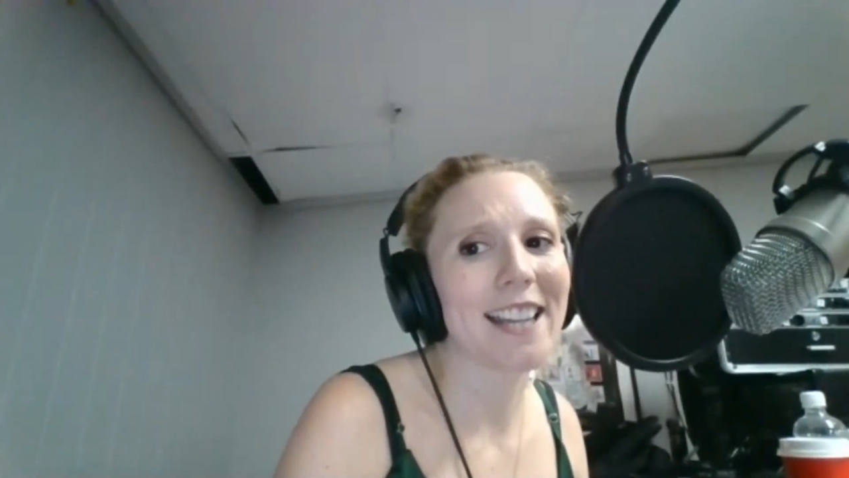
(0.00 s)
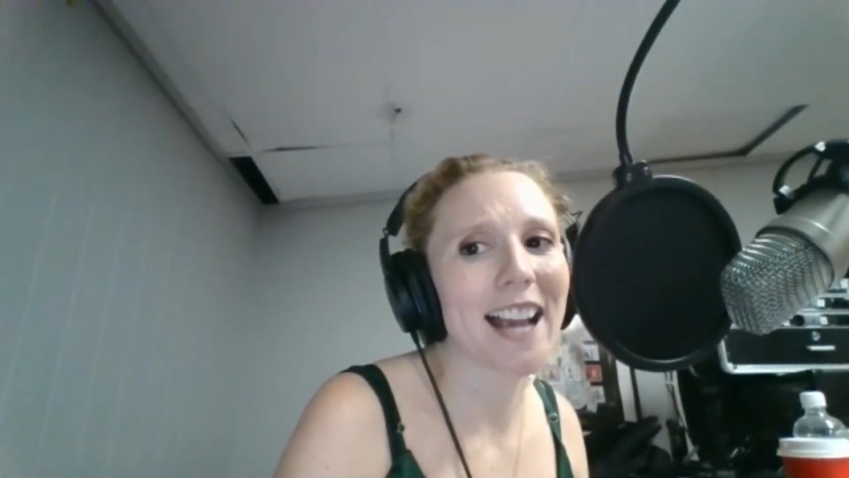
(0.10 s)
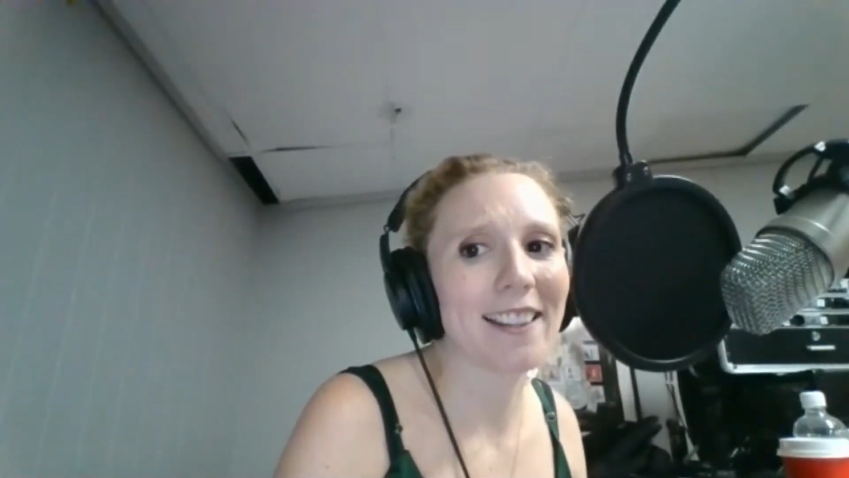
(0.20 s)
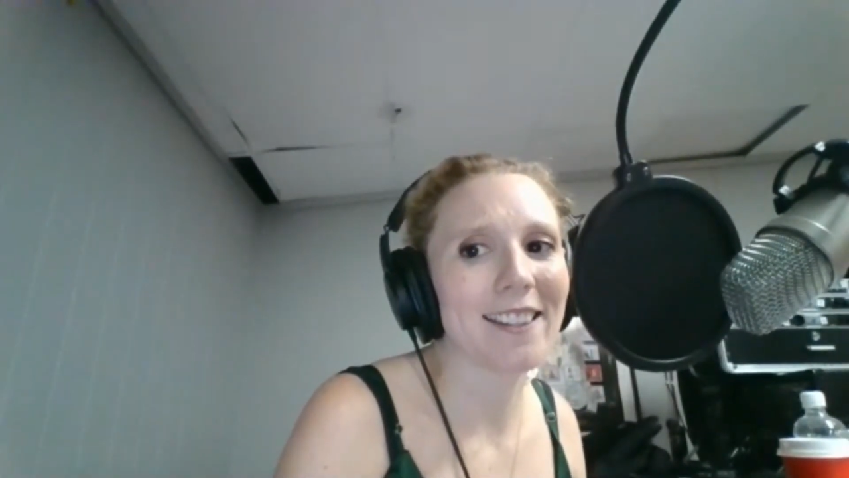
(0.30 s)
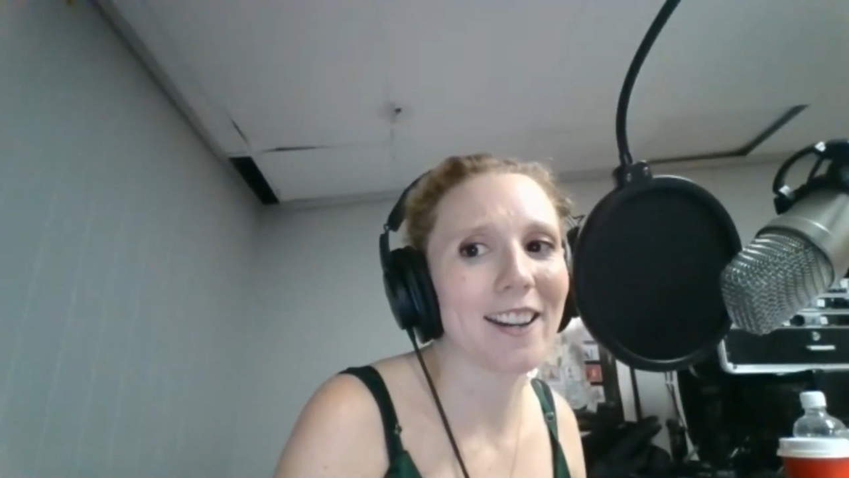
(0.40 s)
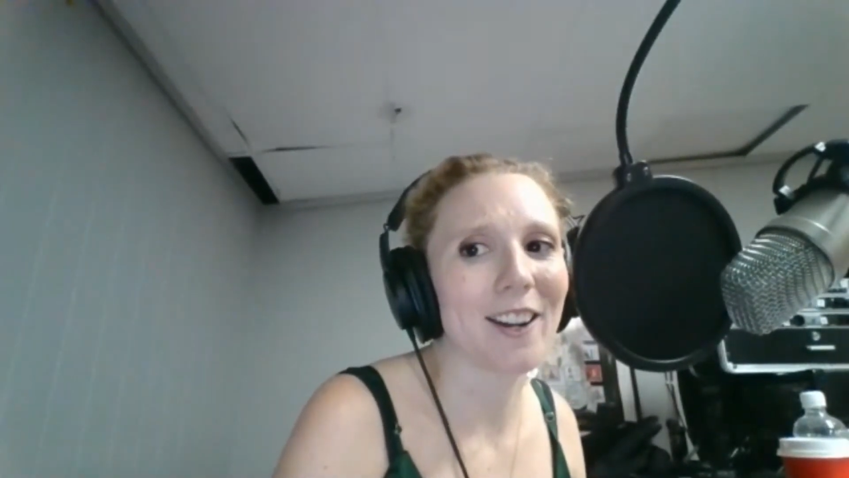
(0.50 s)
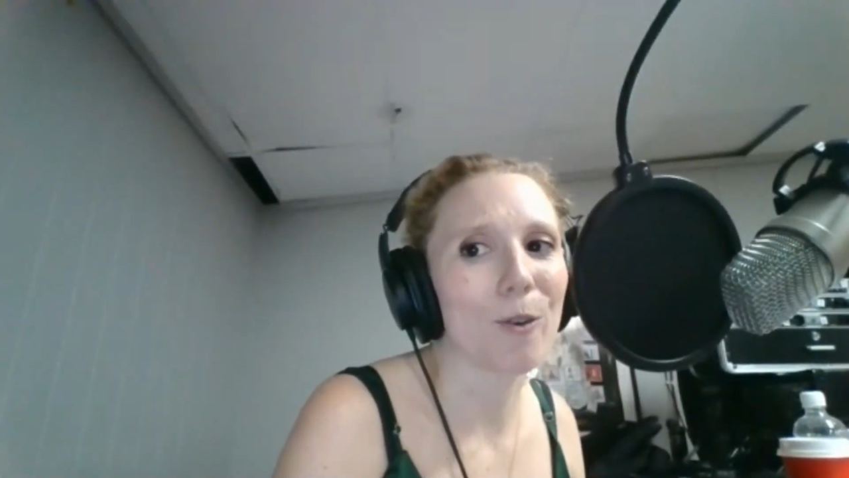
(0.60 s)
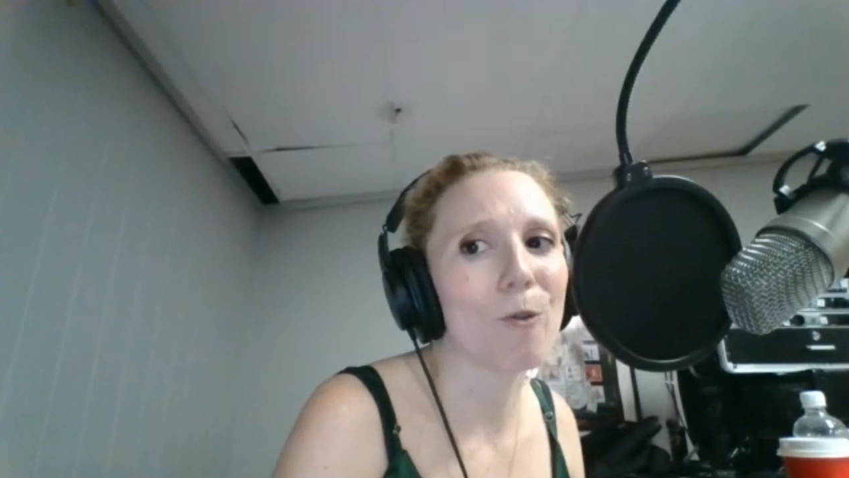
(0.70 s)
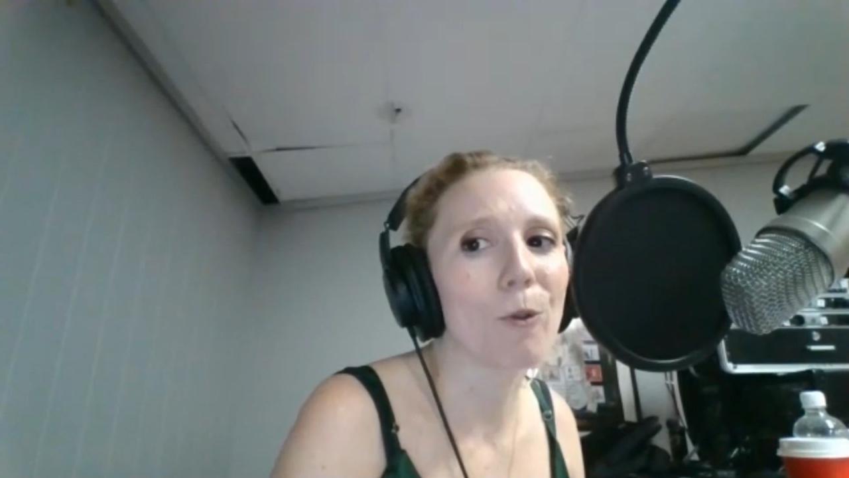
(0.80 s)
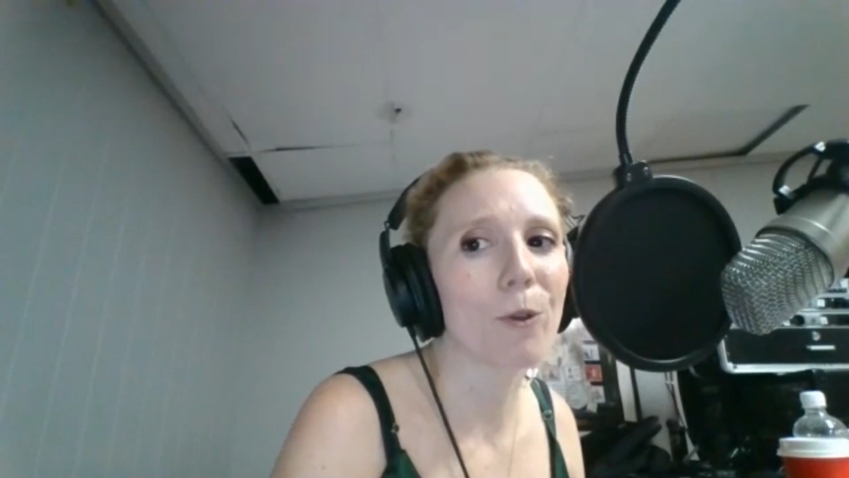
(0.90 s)
talented
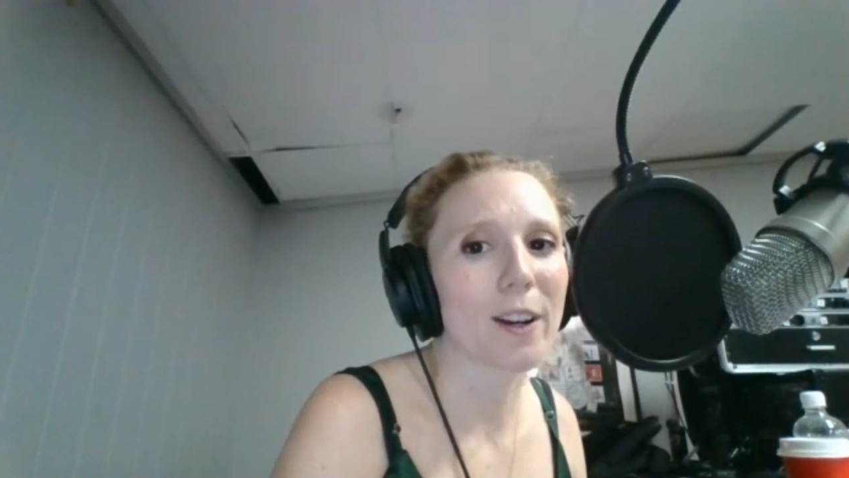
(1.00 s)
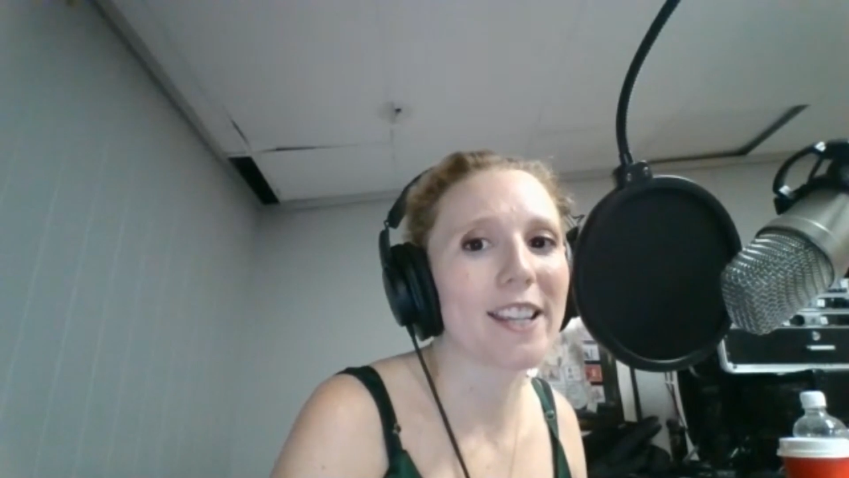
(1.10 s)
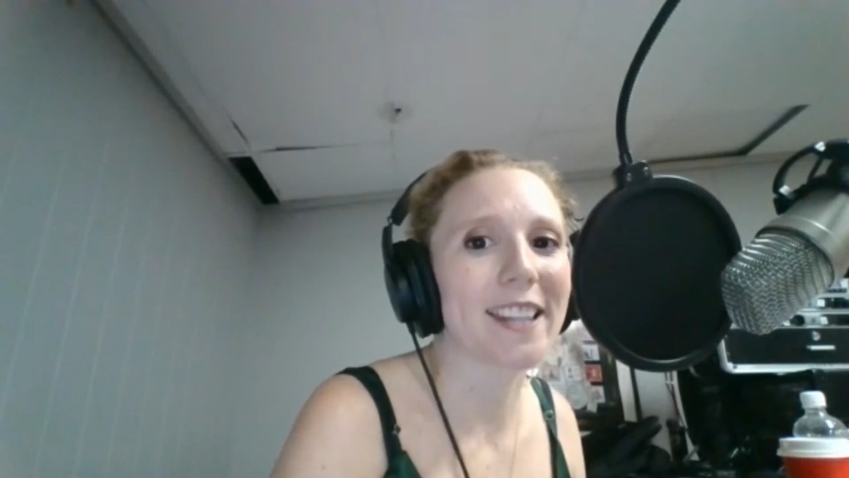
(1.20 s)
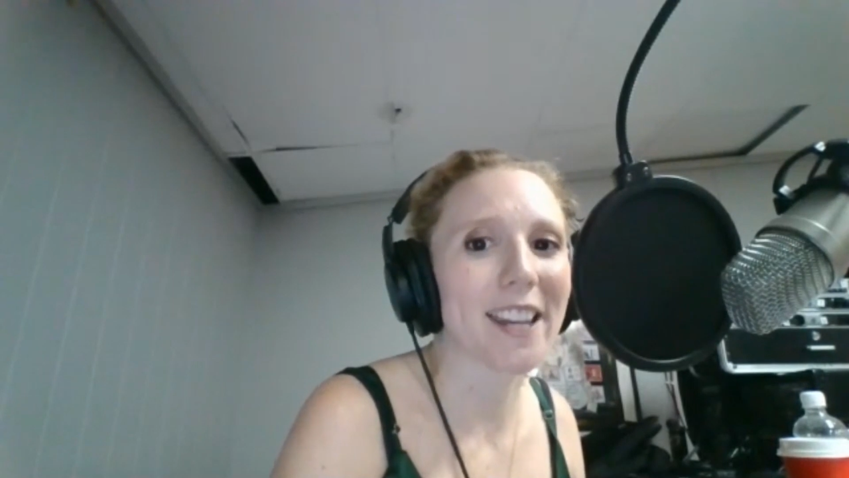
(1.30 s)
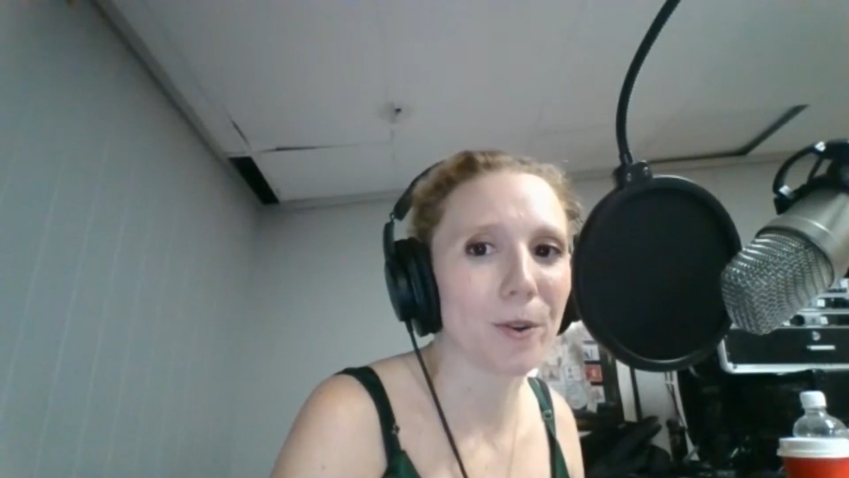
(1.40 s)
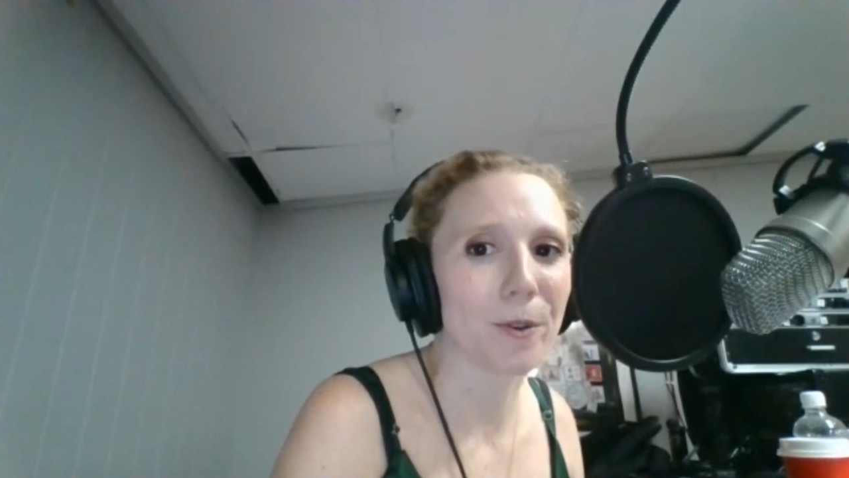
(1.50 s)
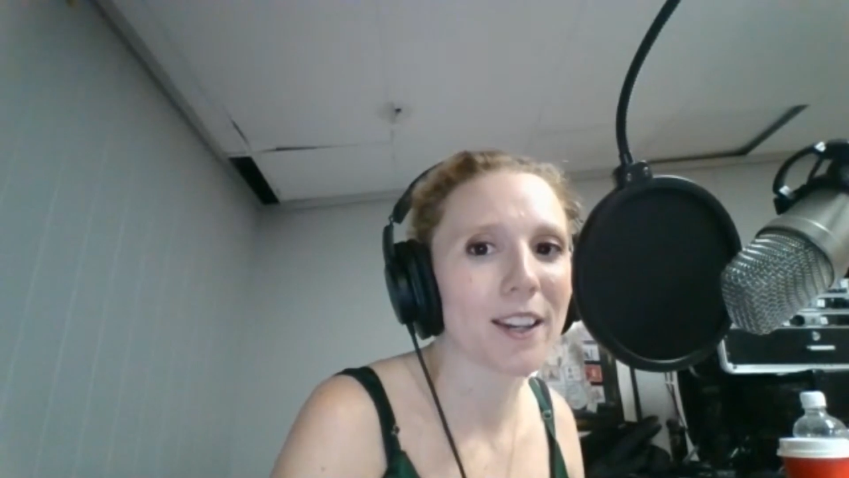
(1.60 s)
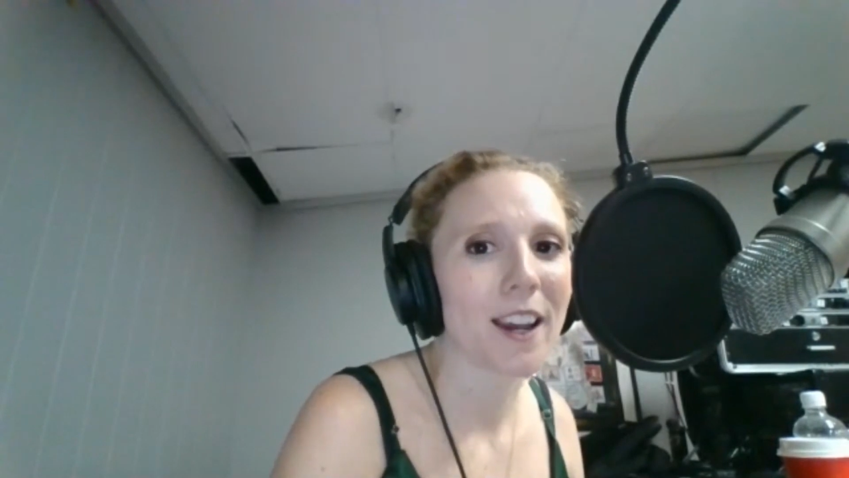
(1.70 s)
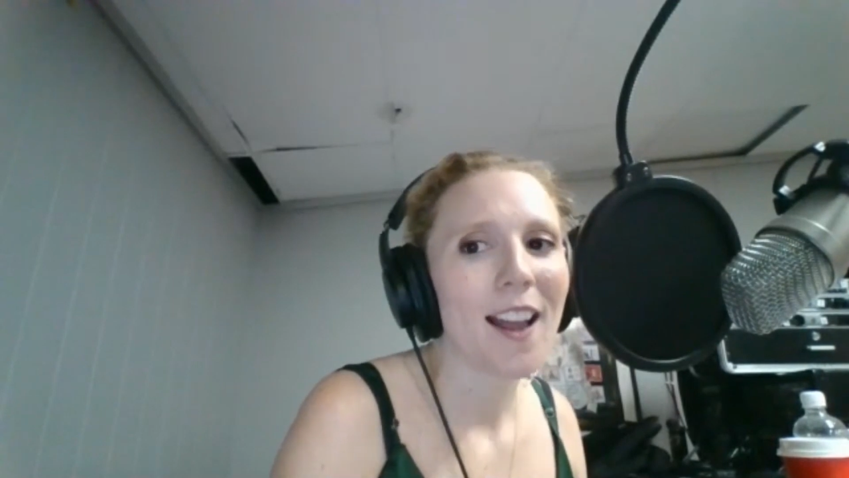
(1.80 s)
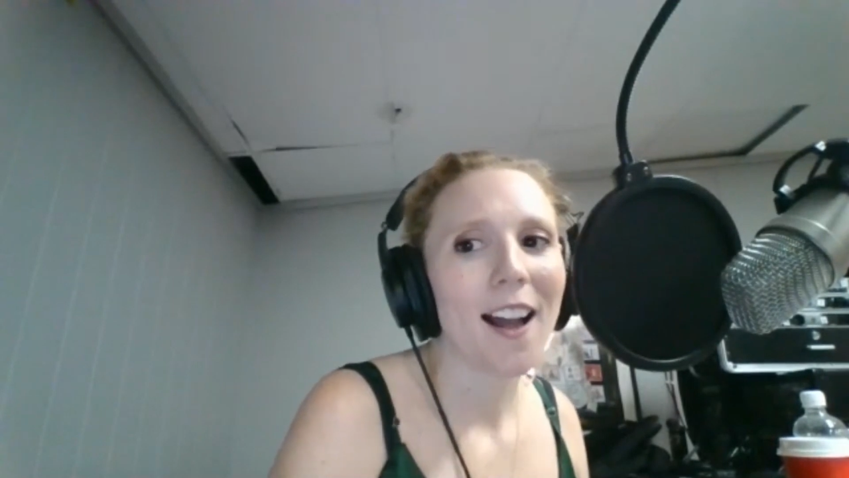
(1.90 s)
at all three skills